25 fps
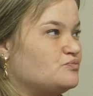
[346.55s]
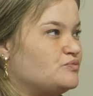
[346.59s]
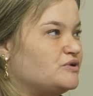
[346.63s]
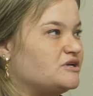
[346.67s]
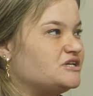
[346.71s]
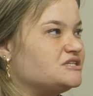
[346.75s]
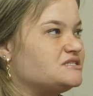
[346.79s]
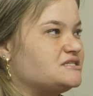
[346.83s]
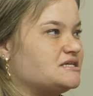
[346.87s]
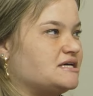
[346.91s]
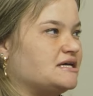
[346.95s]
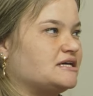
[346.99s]

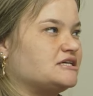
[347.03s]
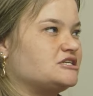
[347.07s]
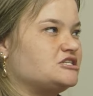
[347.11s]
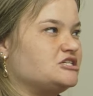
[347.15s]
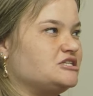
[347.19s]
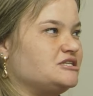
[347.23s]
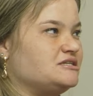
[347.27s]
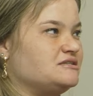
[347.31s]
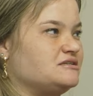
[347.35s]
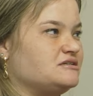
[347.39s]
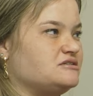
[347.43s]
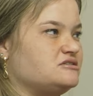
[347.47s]
but it's
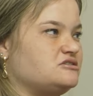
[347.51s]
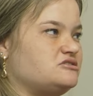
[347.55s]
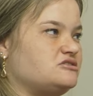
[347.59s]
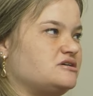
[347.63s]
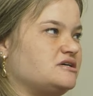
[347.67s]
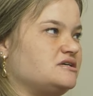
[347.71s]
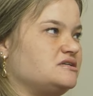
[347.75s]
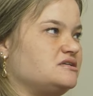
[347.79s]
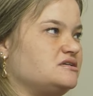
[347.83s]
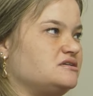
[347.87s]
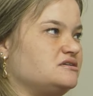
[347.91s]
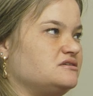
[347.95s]
actually they're
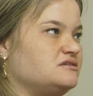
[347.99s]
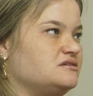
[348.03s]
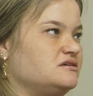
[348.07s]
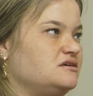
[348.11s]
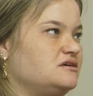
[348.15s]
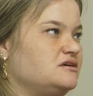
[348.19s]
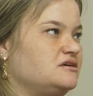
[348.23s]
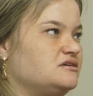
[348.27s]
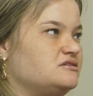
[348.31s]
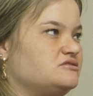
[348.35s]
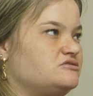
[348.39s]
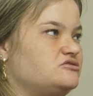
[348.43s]
straining
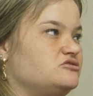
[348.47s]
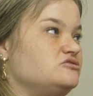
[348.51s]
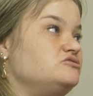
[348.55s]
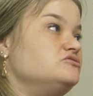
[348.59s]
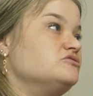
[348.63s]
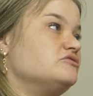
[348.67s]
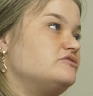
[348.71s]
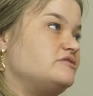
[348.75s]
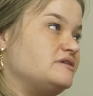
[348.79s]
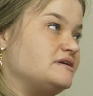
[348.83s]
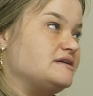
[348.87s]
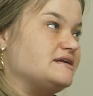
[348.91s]
to
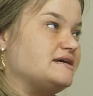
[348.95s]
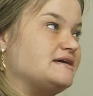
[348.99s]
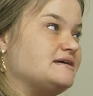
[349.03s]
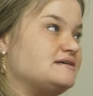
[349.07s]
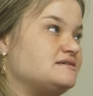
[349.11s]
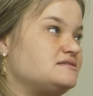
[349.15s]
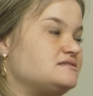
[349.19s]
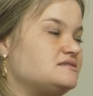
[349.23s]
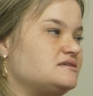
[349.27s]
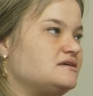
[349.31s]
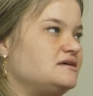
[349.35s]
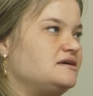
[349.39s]

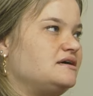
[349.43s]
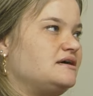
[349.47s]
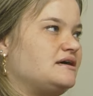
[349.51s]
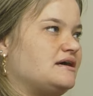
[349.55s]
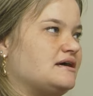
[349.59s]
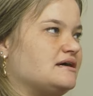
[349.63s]
urinate.